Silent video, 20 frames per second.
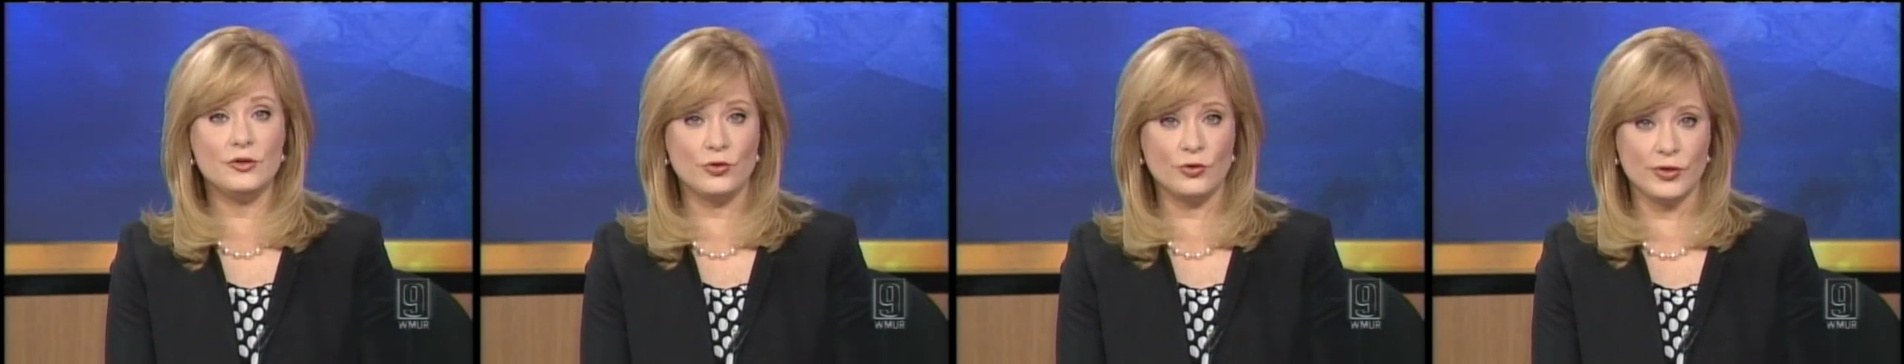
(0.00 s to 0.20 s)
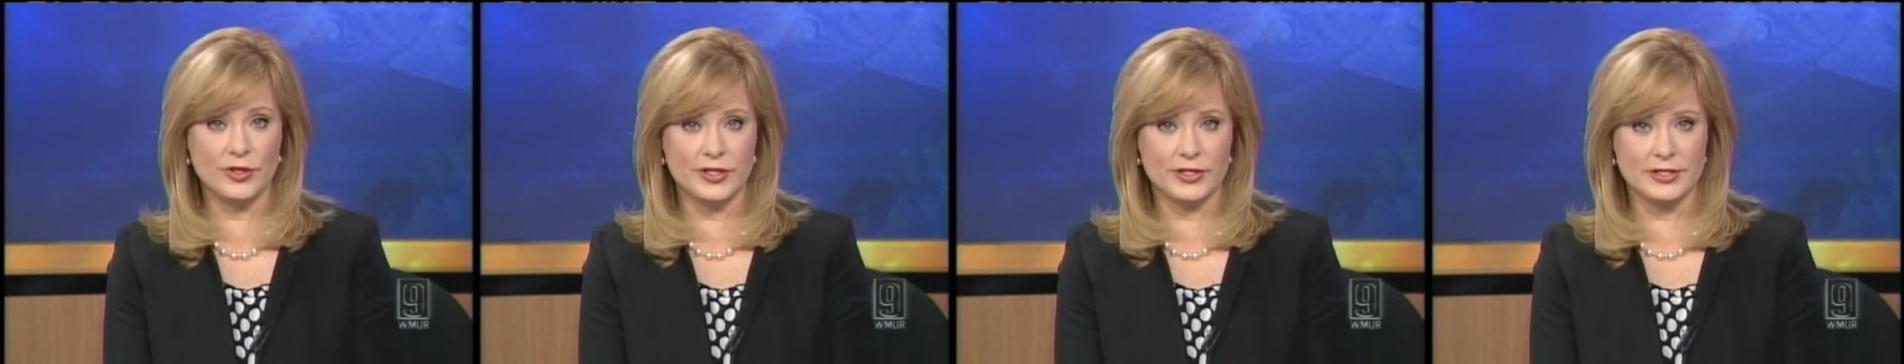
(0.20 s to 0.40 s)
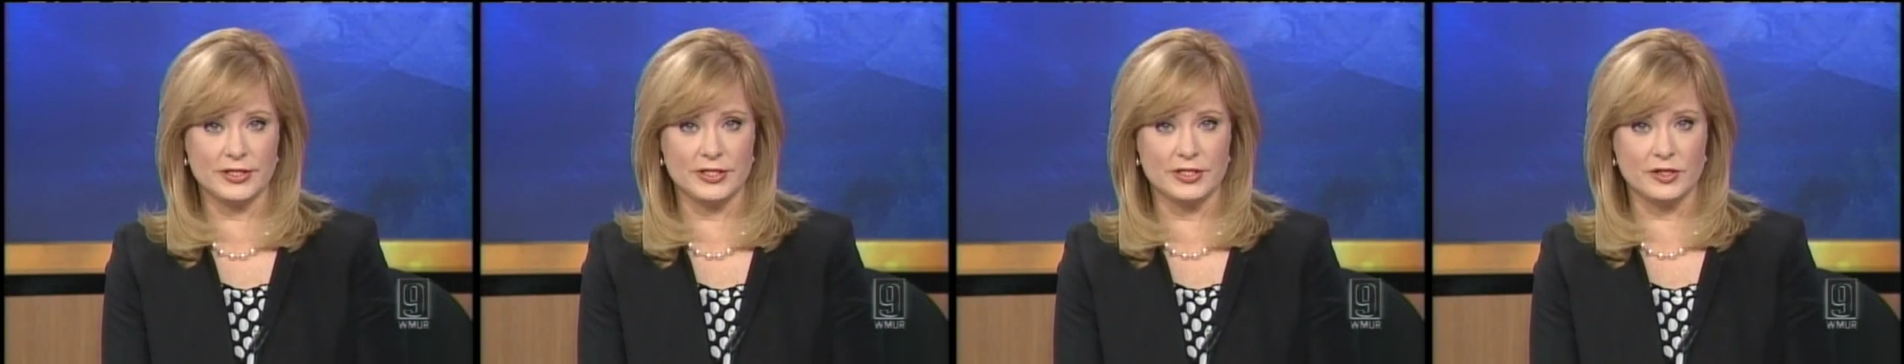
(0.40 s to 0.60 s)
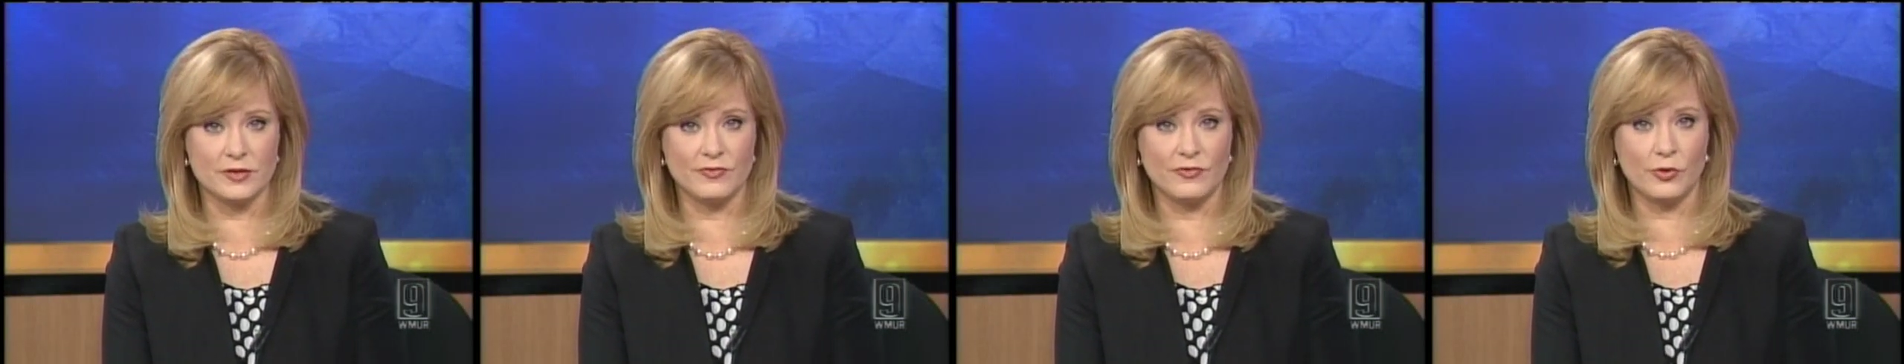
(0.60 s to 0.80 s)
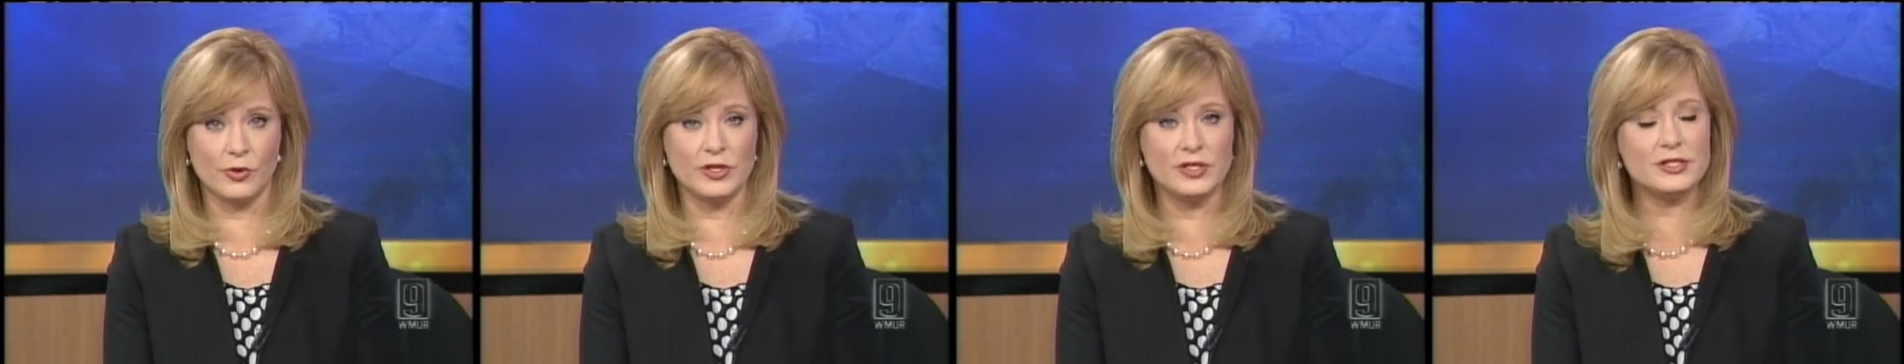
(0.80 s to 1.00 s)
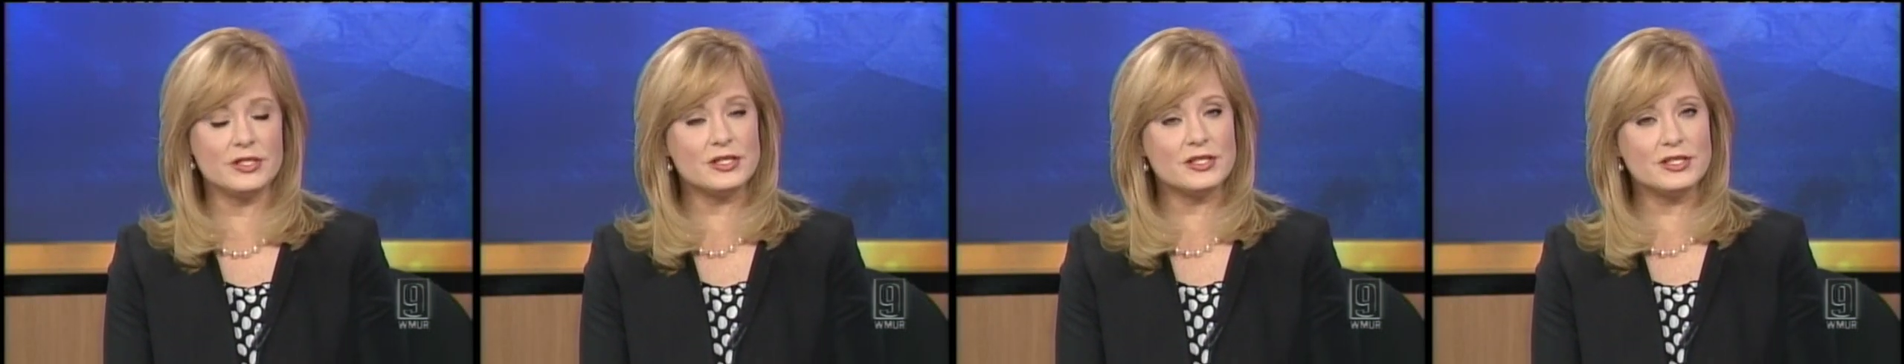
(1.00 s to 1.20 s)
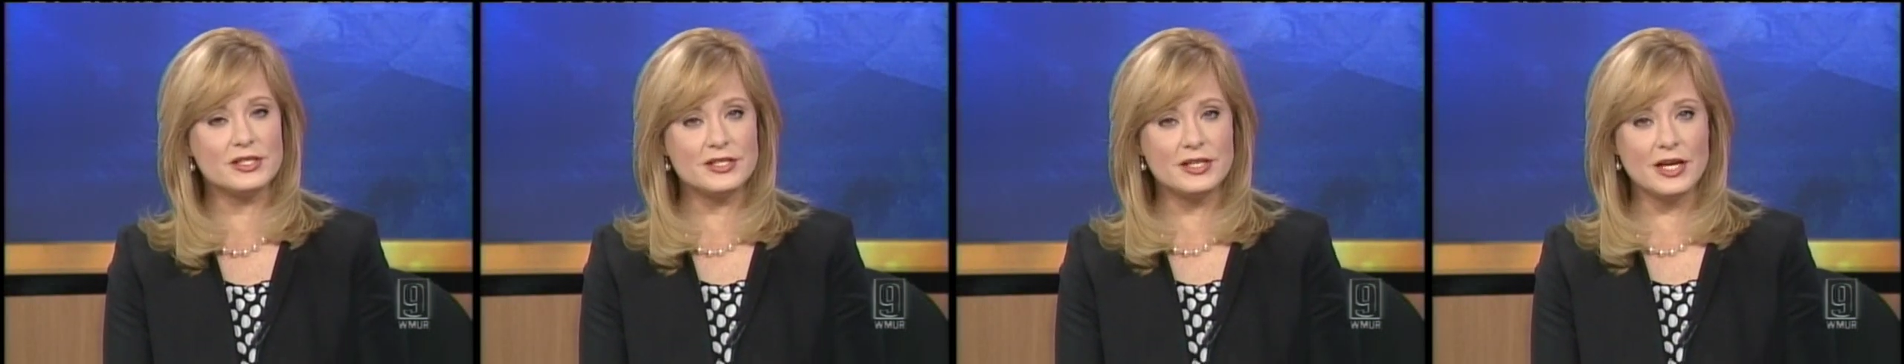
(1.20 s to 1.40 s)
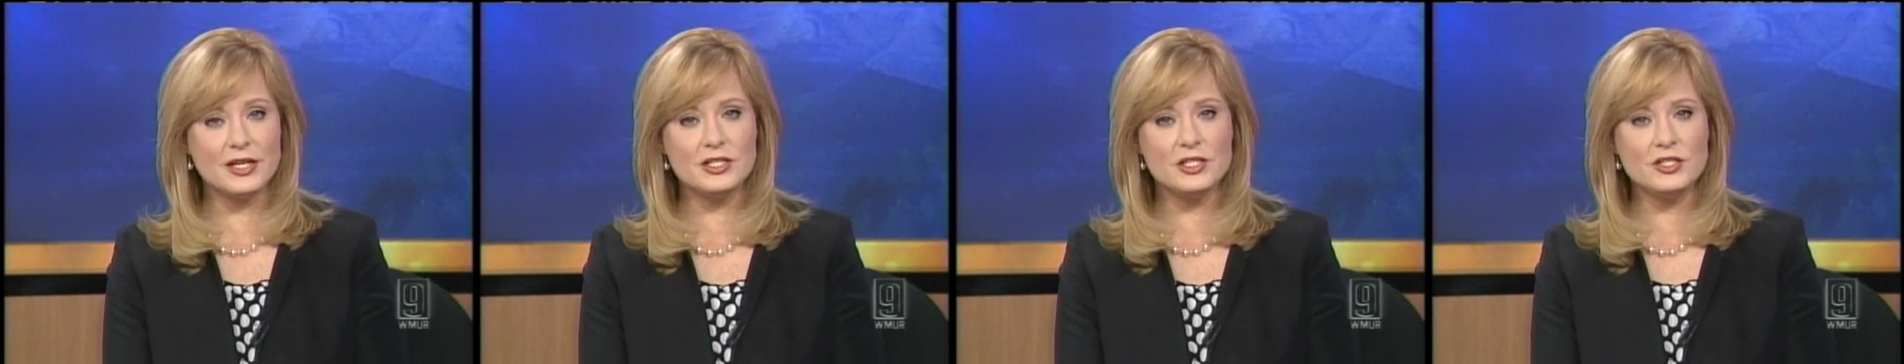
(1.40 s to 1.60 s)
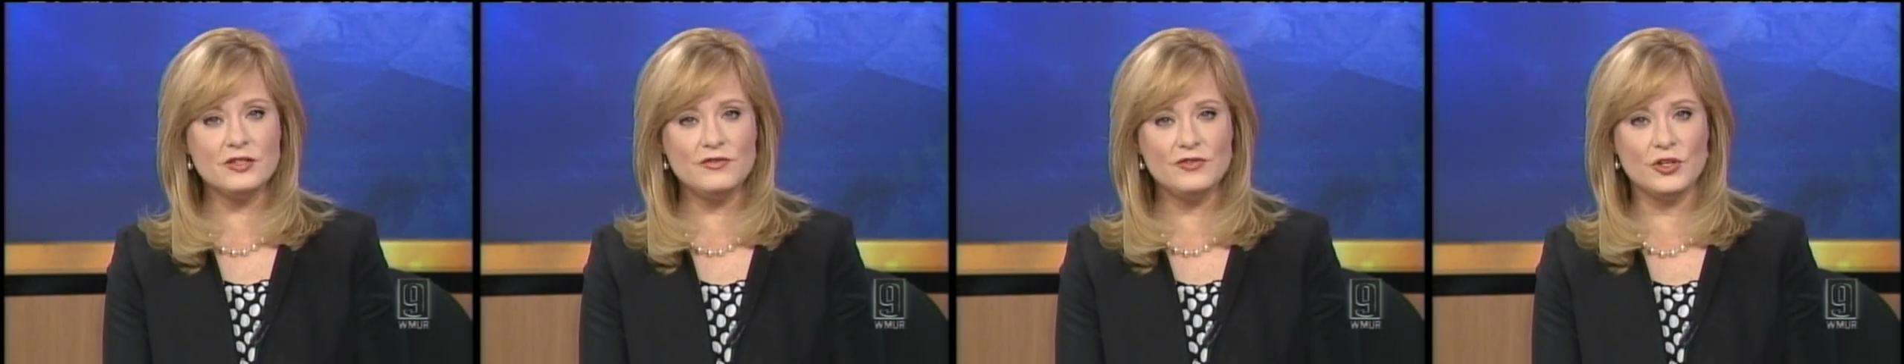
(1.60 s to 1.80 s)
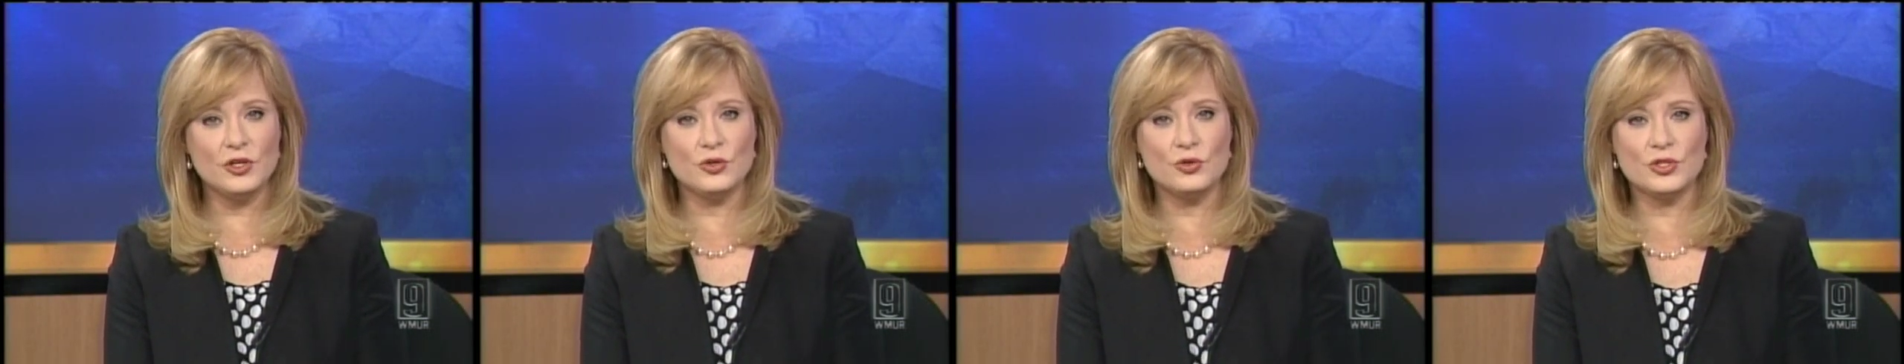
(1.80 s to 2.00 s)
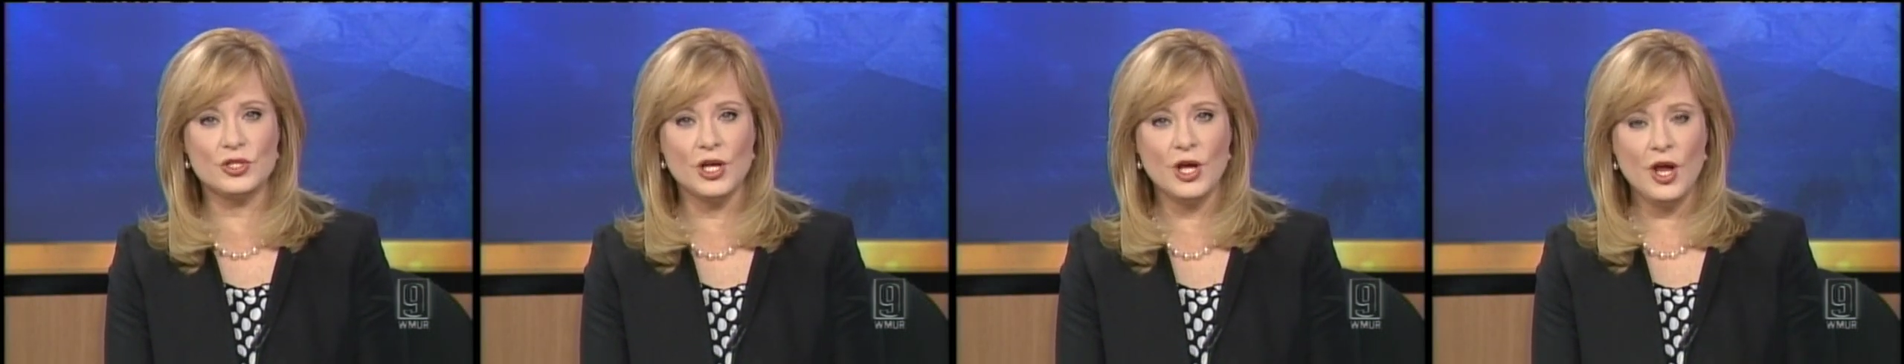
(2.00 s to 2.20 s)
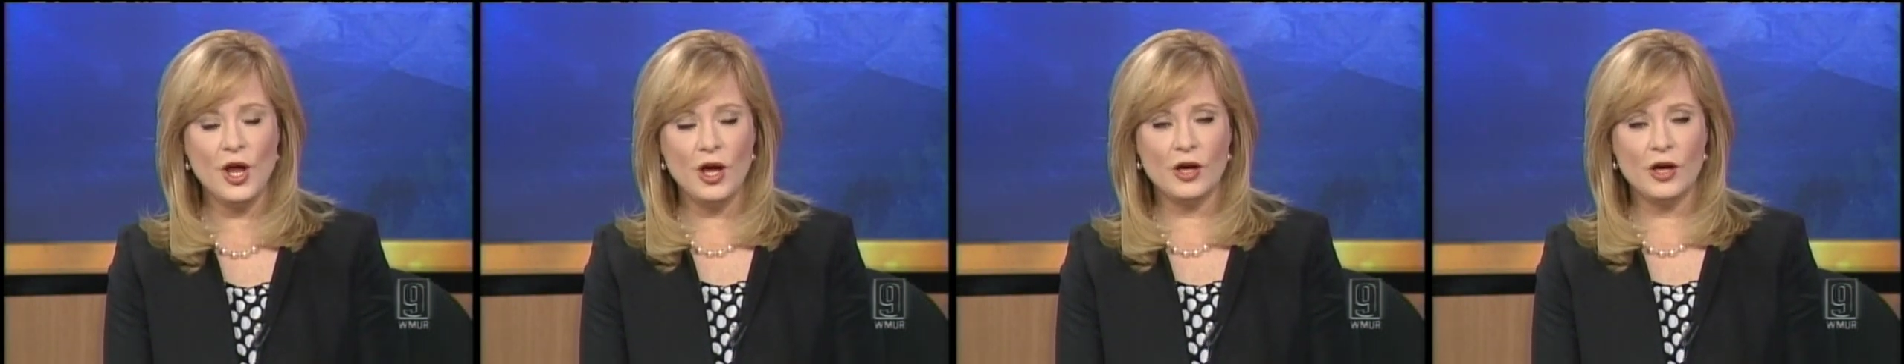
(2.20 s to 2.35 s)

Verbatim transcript: criticism for his extensive use